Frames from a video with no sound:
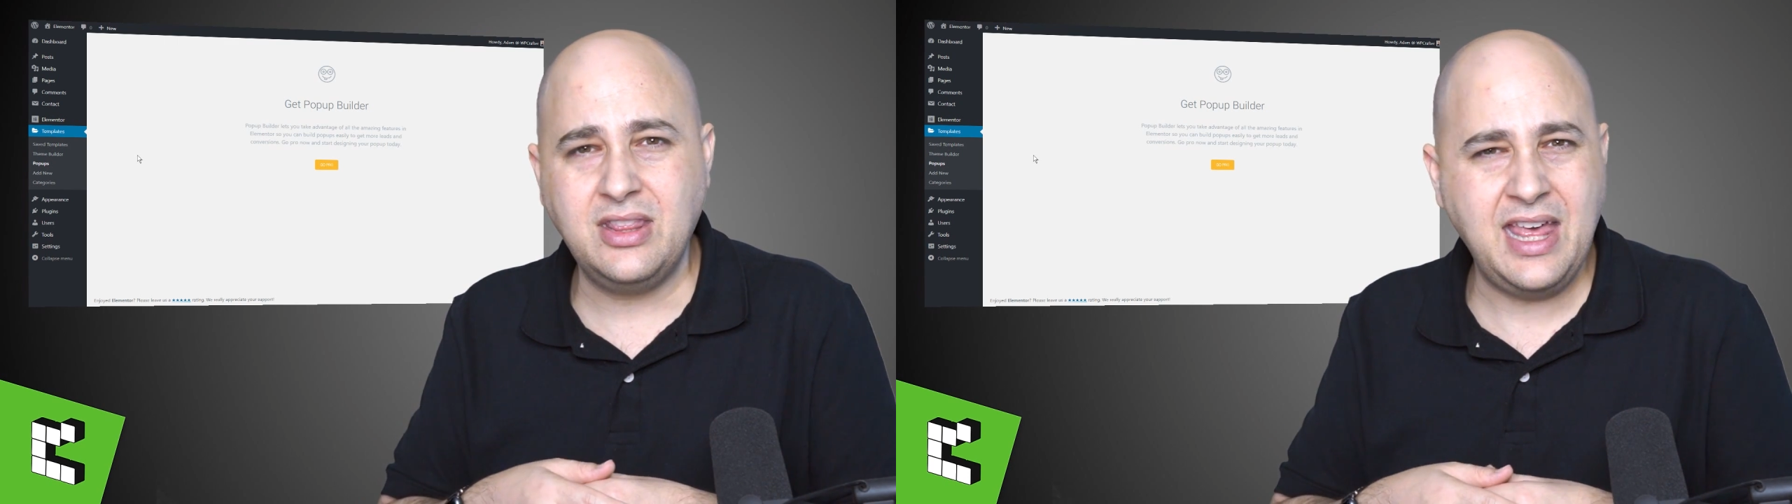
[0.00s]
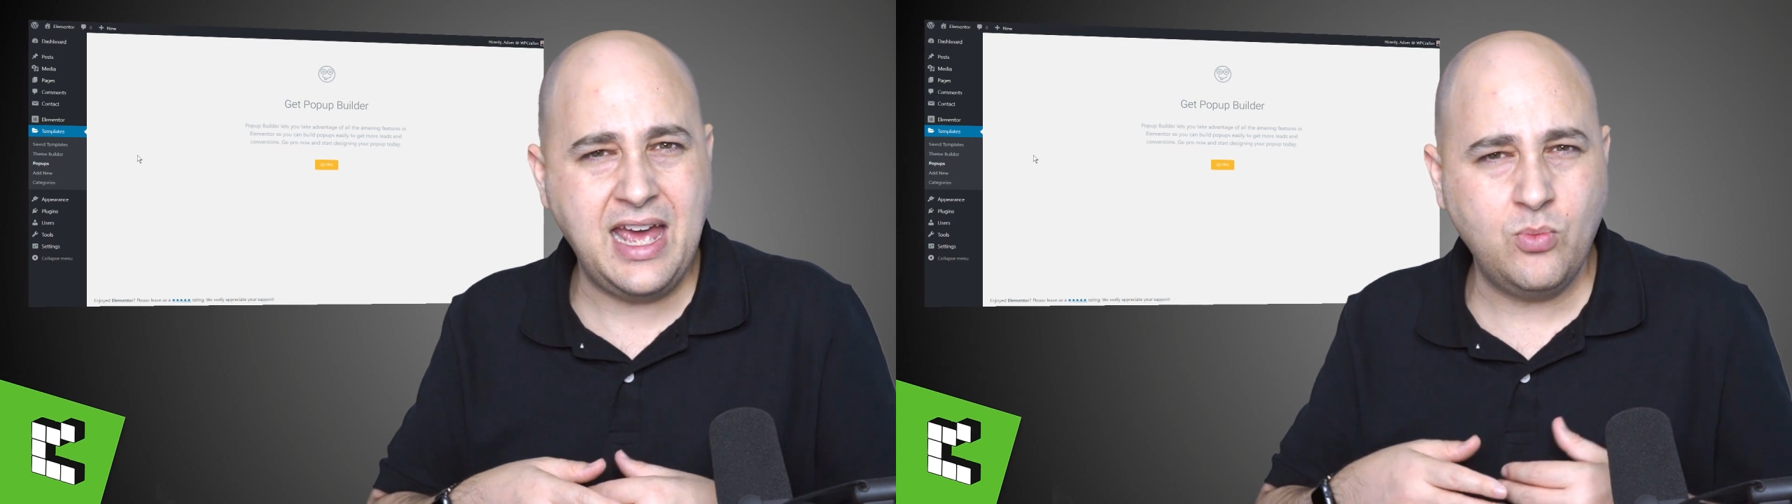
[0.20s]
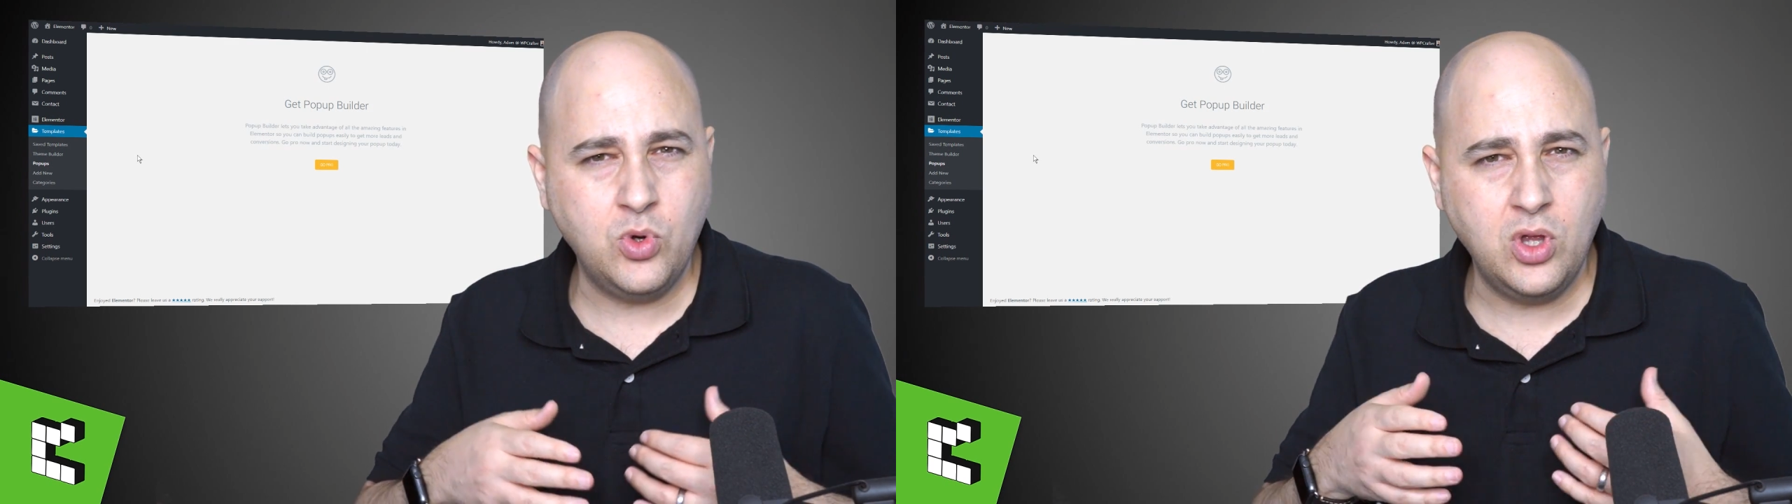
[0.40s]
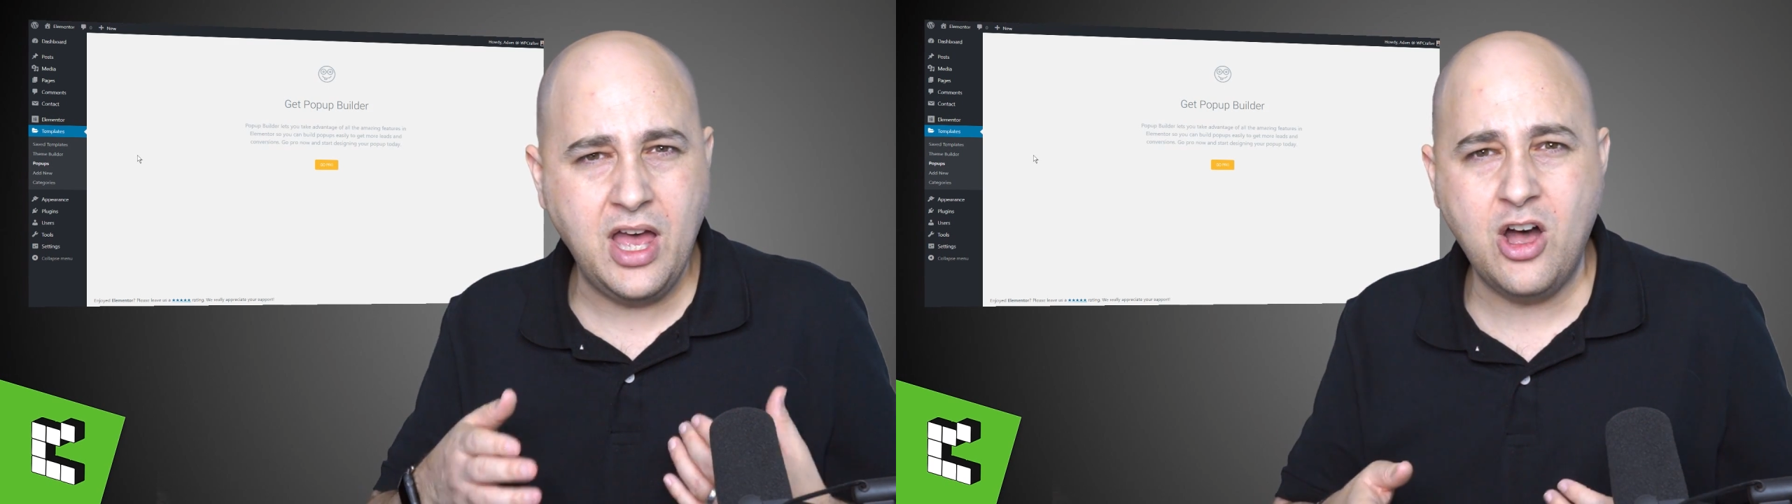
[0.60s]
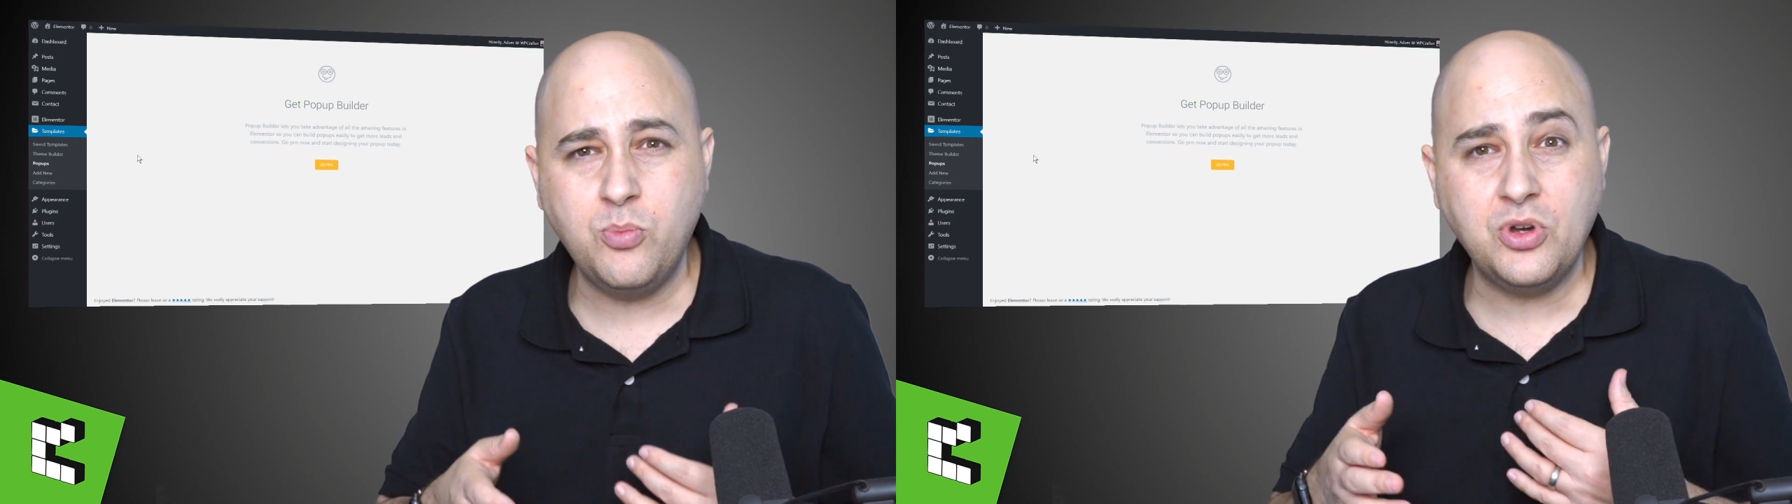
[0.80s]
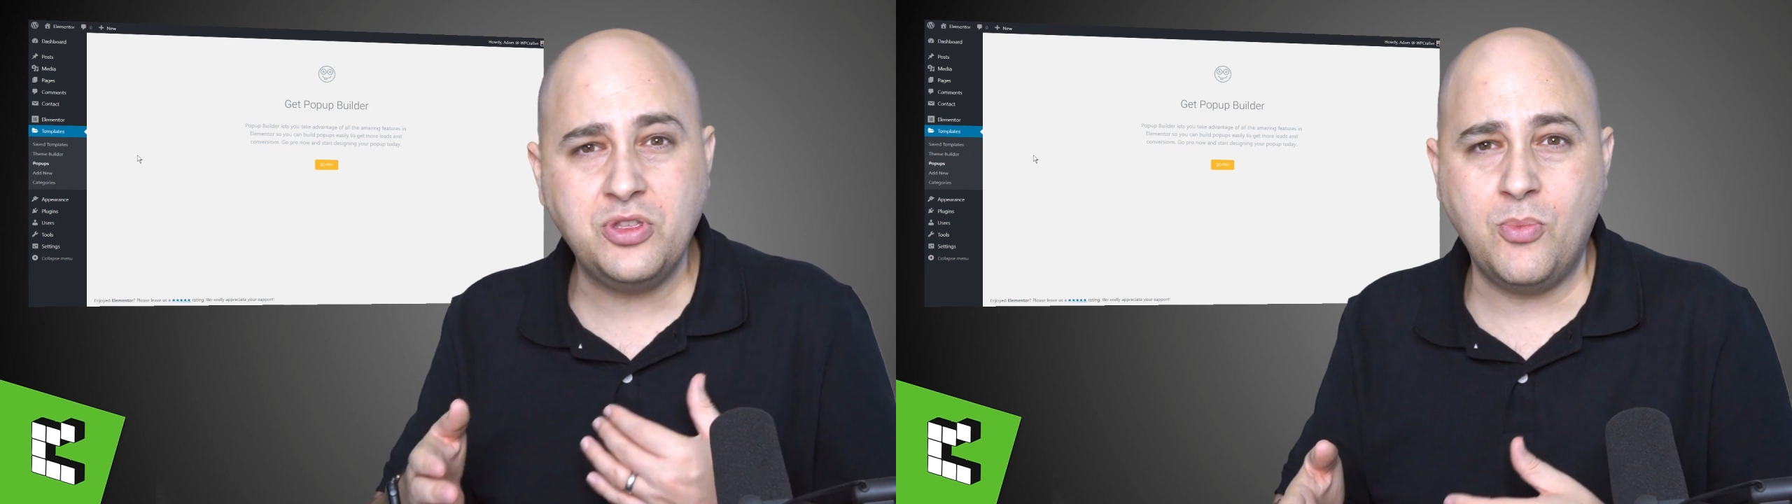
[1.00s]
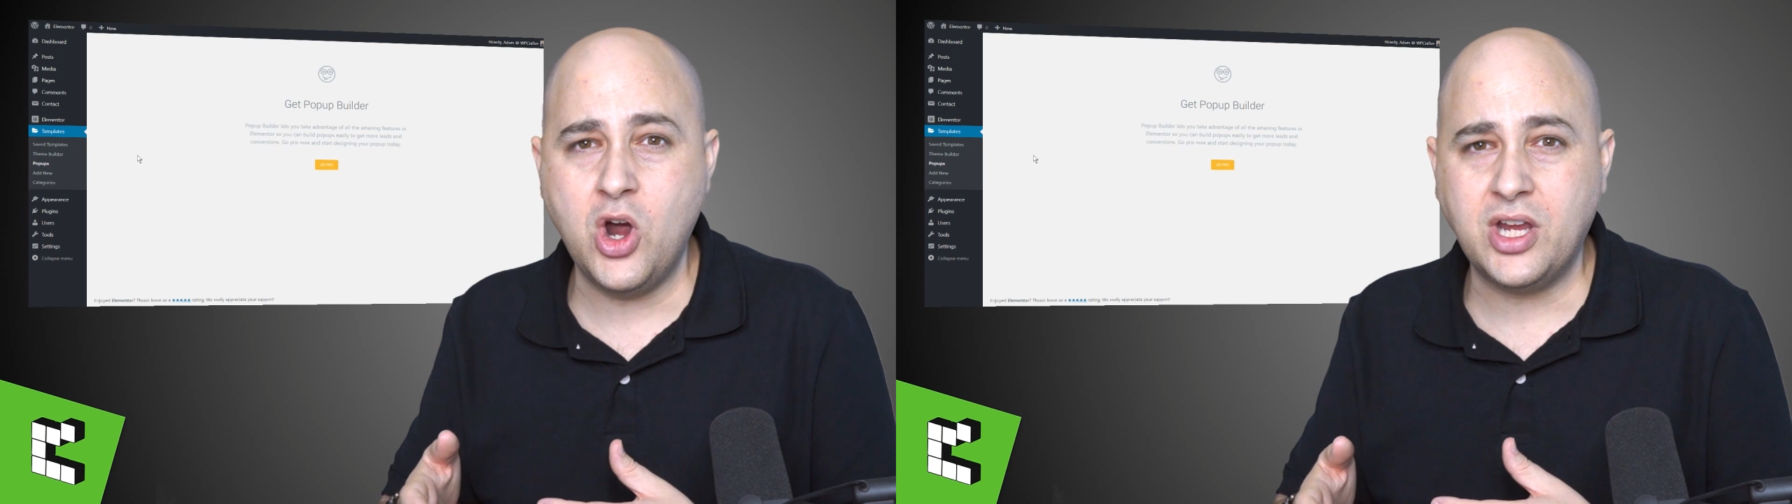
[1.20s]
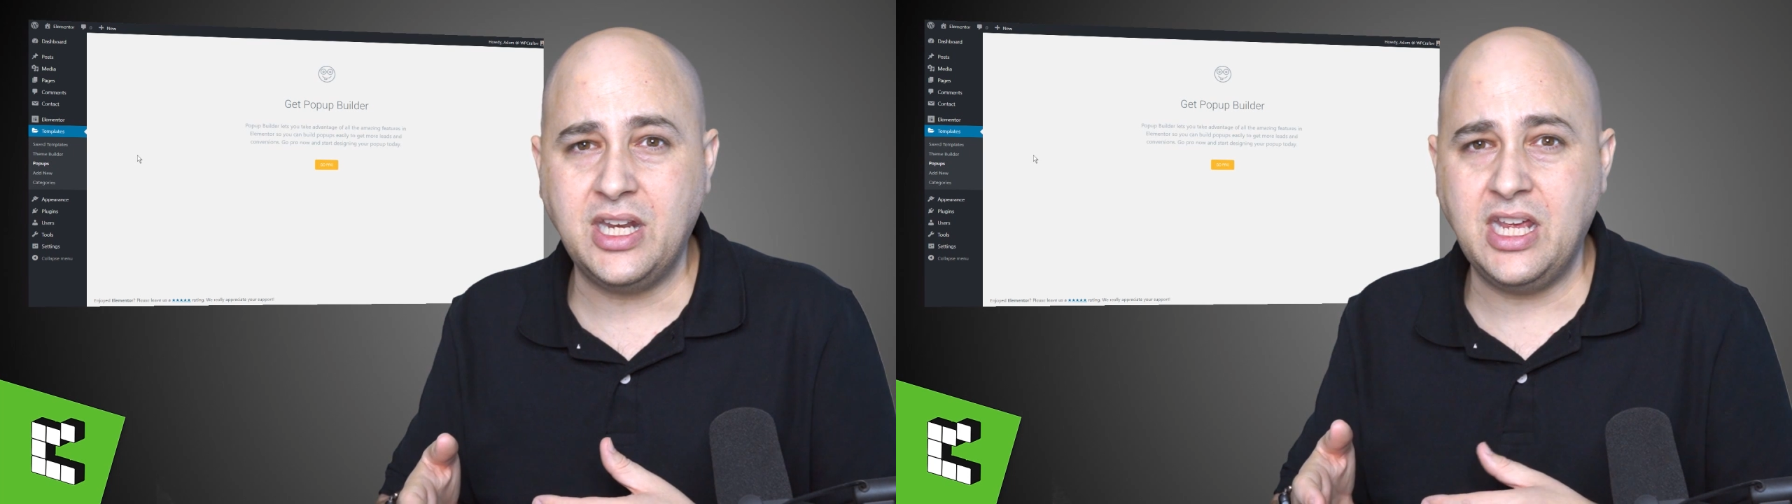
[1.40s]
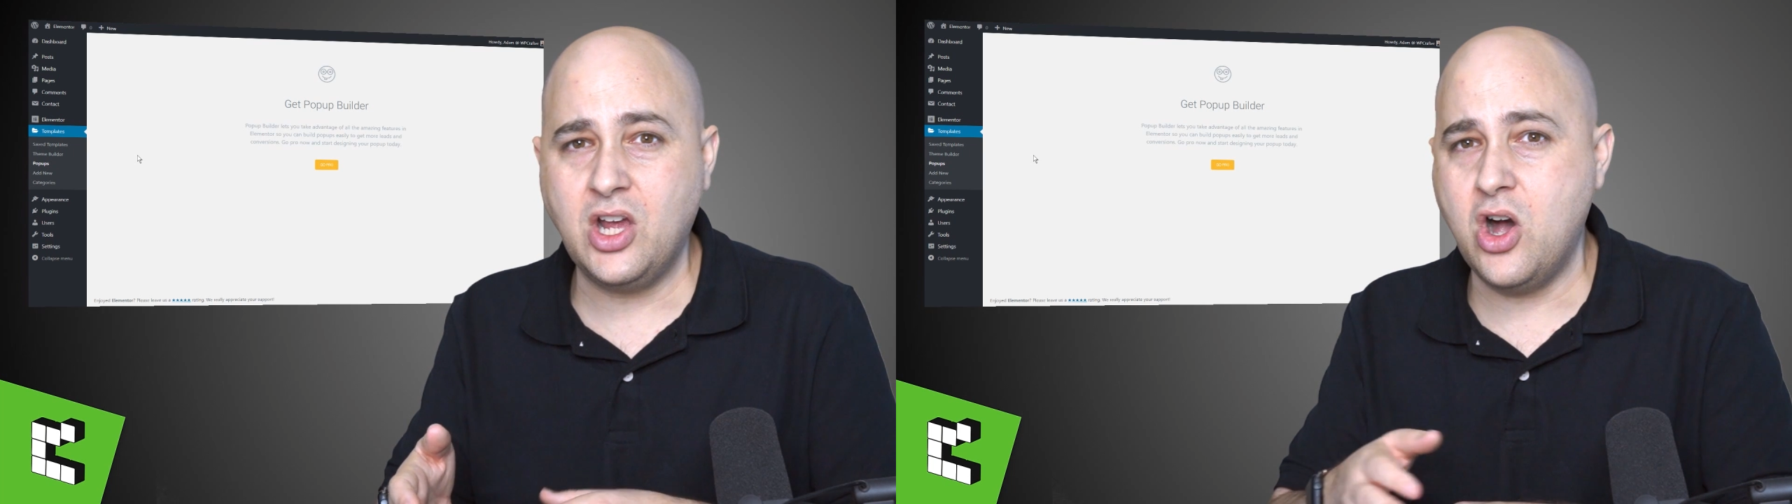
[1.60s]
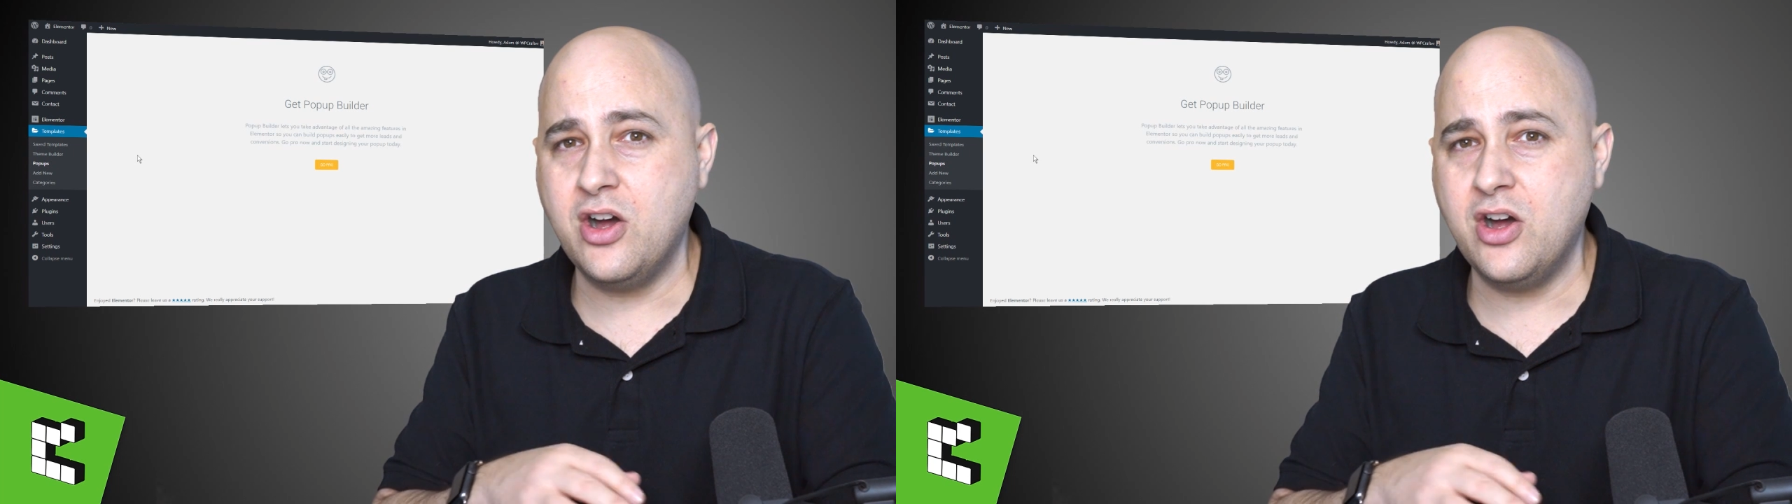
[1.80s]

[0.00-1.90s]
that will help with marketing